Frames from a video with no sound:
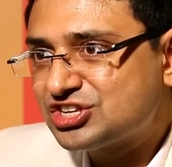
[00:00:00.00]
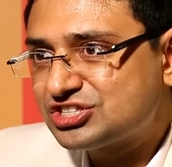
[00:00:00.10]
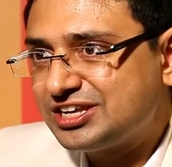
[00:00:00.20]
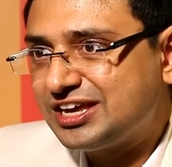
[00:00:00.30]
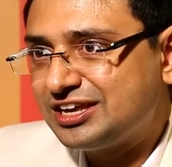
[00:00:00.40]

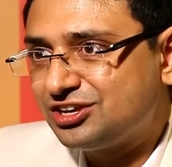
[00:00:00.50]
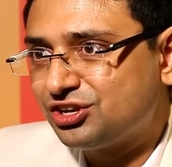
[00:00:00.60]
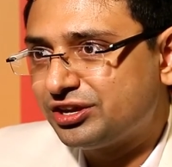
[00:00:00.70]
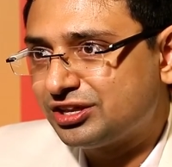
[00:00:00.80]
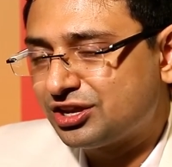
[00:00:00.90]
is
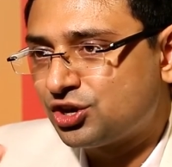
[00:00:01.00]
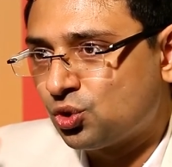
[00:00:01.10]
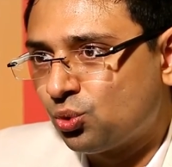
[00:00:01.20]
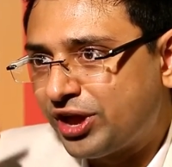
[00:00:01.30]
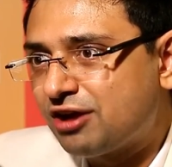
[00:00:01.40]
the
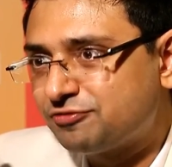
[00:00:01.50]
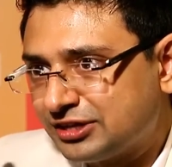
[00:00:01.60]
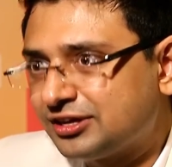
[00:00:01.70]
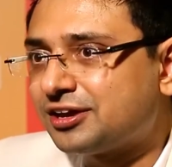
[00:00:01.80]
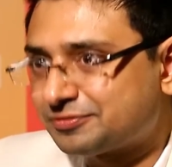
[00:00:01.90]
new way of
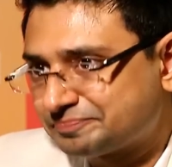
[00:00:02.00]
thinking.